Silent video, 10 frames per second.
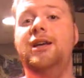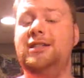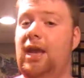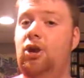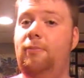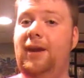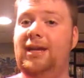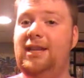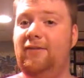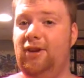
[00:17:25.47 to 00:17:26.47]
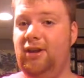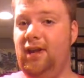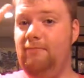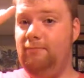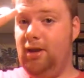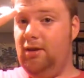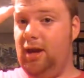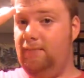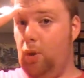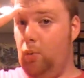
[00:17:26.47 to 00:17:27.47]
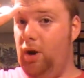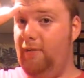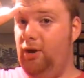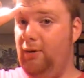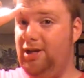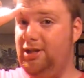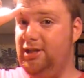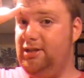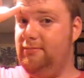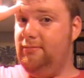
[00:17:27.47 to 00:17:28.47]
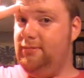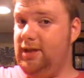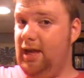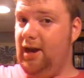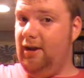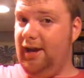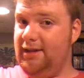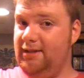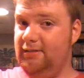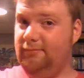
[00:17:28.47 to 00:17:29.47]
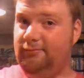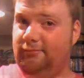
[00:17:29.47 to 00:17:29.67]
saying hope you guys have a good day, good night, whenever you're watching this. Take care, guys.